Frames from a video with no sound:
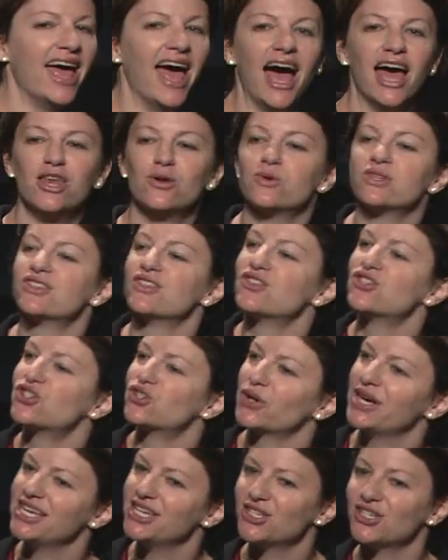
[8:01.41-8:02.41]
And it was the
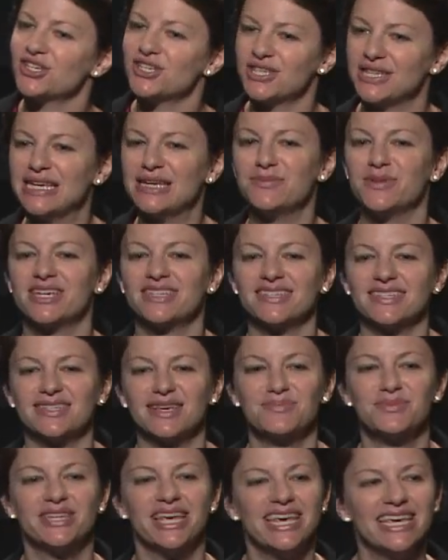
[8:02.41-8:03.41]
strangest thing, because as
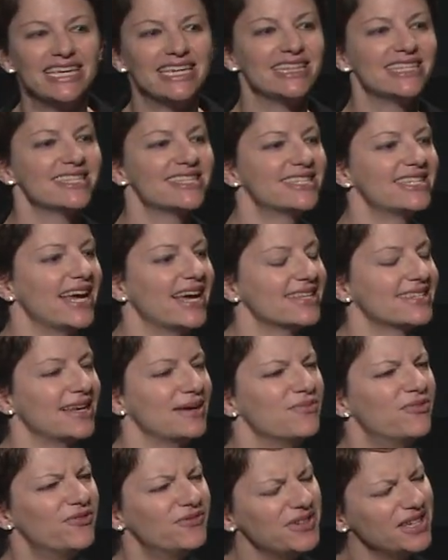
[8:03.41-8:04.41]
I'm taking this test,
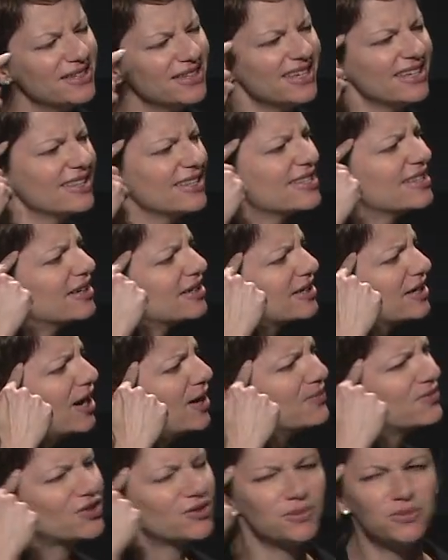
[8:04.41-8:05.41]
I'm feeling this
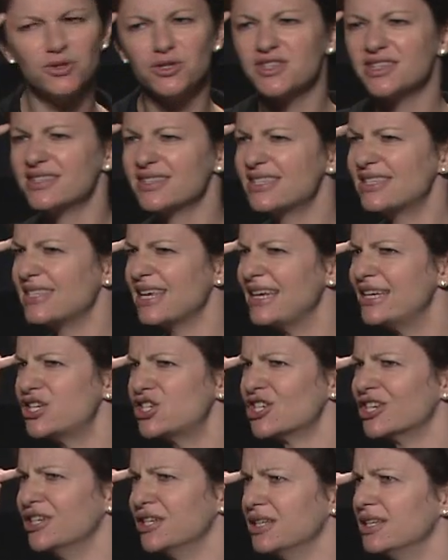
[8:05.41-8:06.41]
uncomfortable
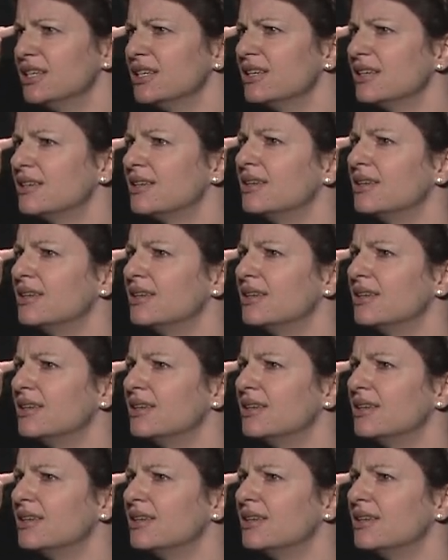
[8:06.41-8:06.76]
sensation,